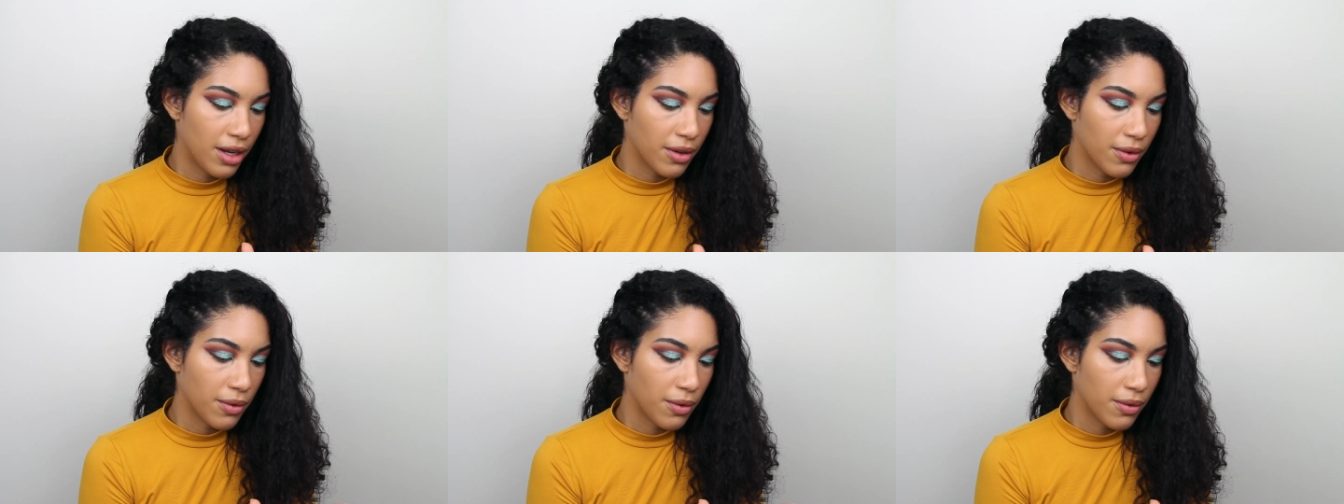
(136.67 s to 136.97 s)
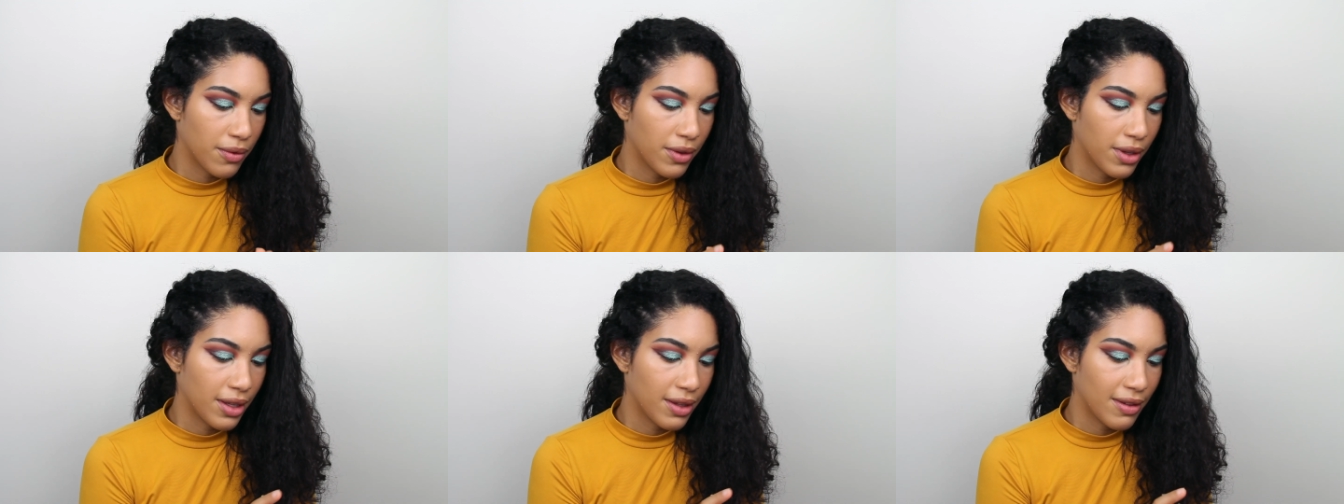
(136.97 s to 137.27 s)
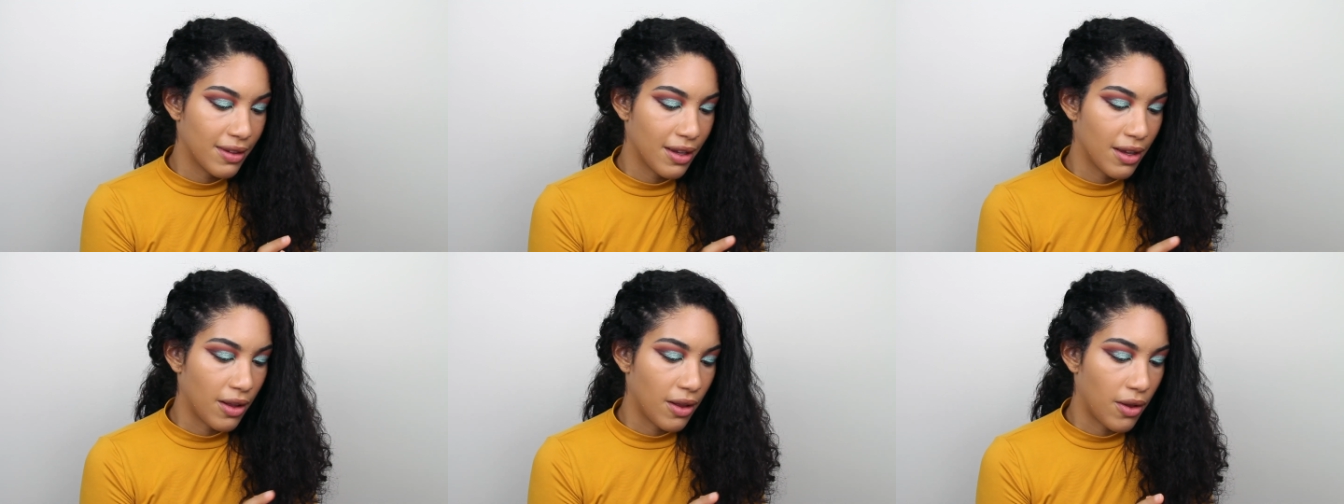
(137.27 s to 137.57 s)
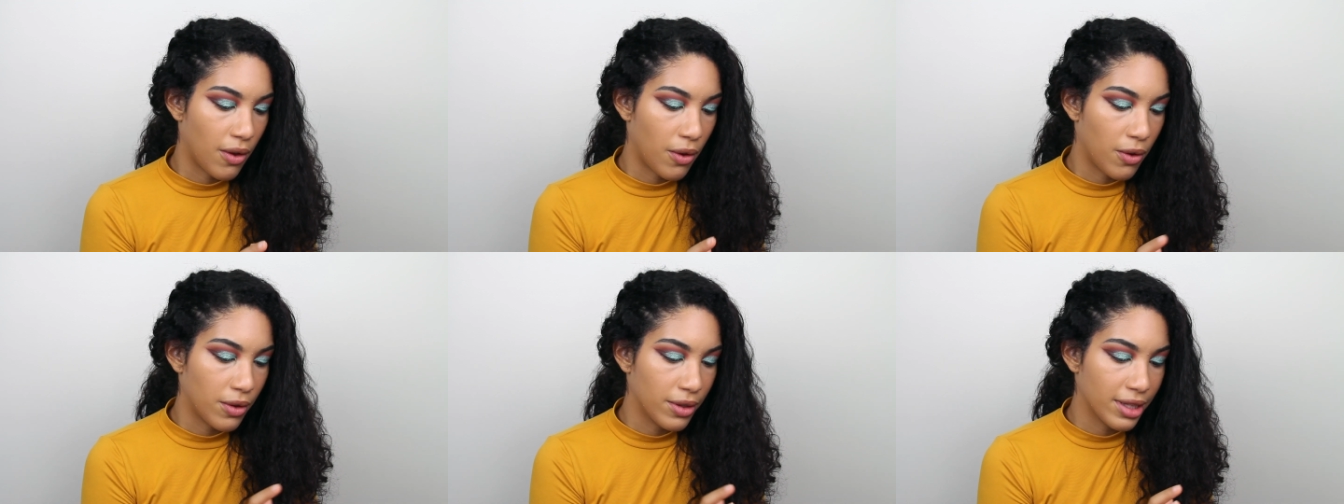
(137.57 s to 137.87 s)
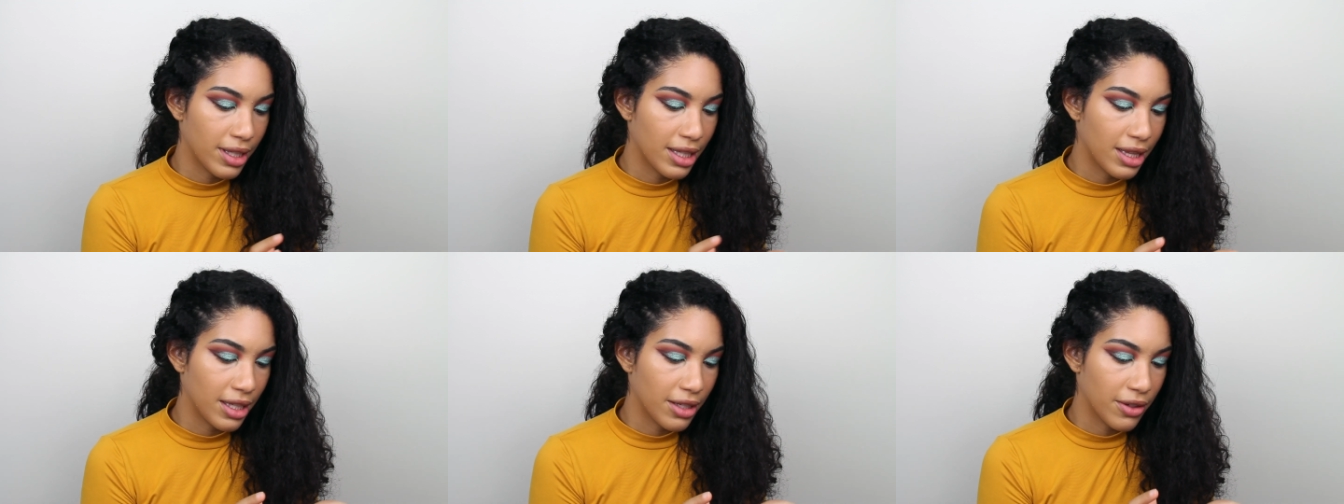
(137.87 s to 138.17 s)
I don't know if you can tell
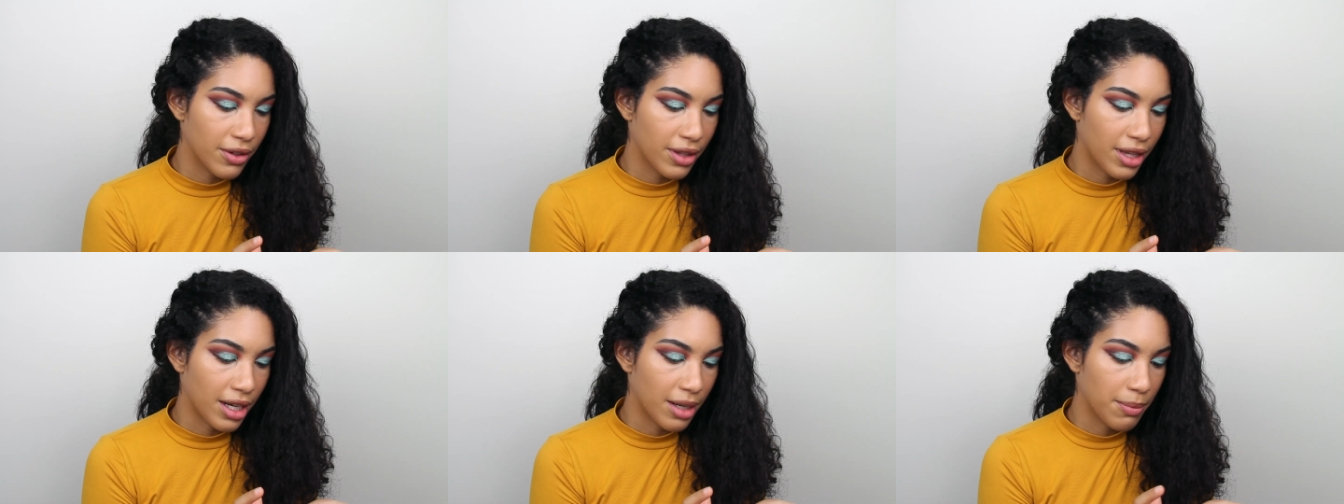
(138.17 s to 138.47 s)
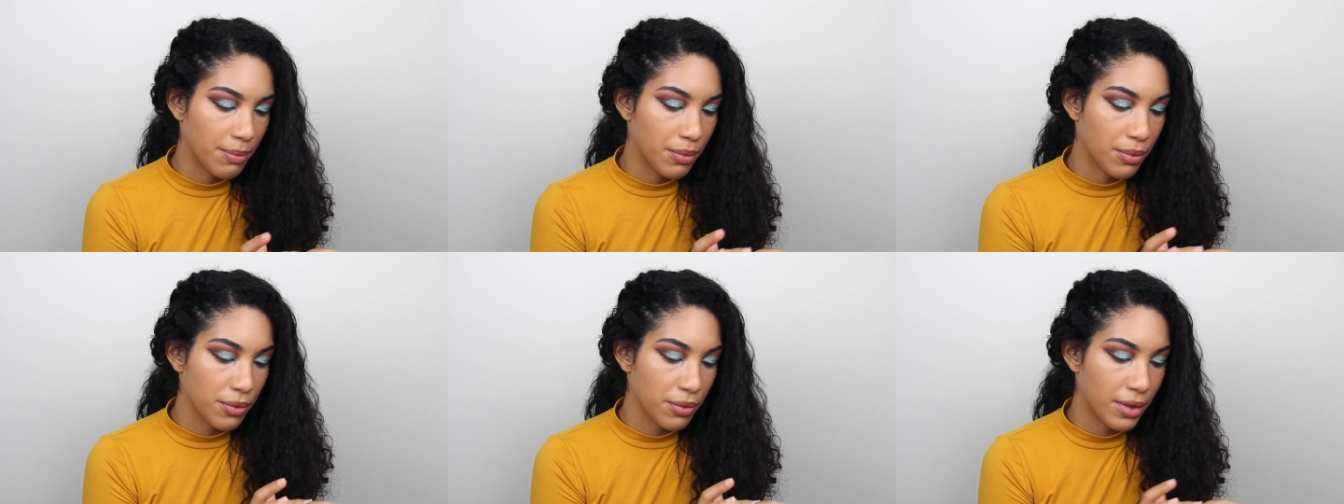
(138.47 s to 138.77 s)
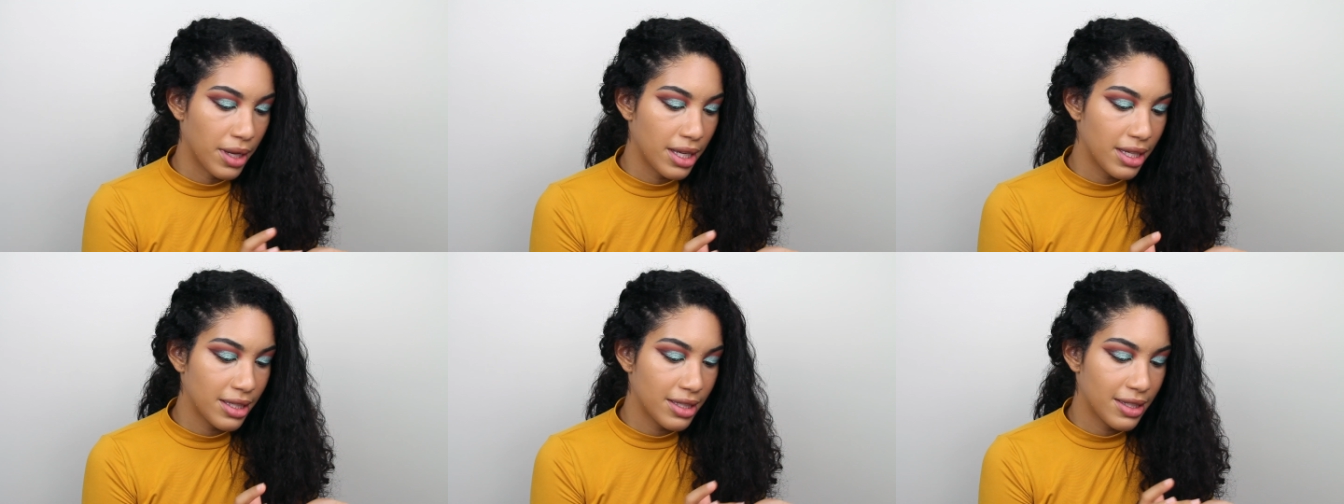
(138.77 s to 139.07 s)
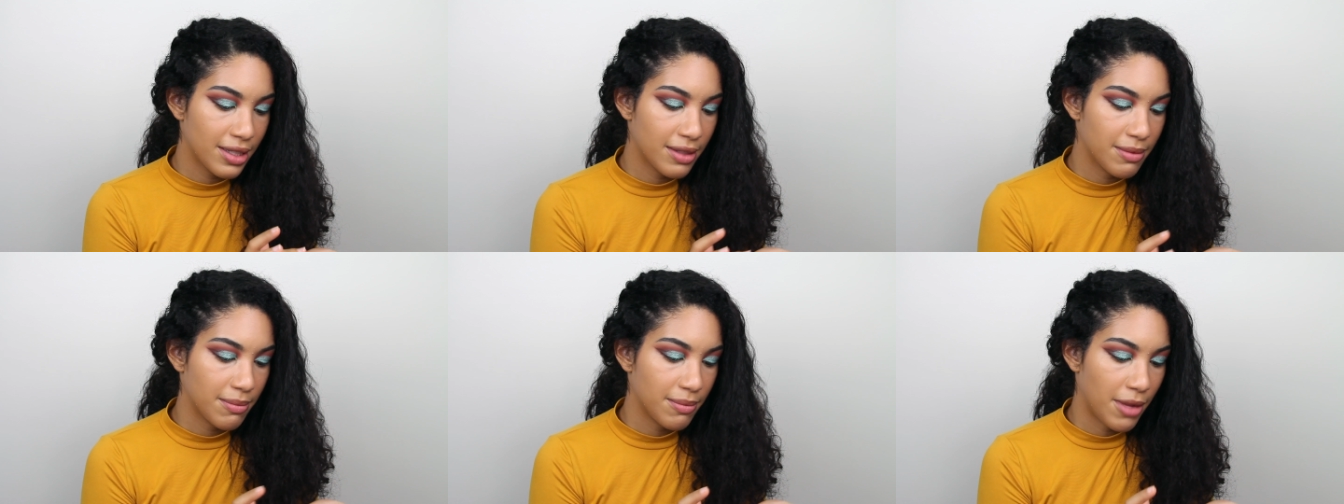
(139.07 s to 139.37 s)
all the glitter that it brings.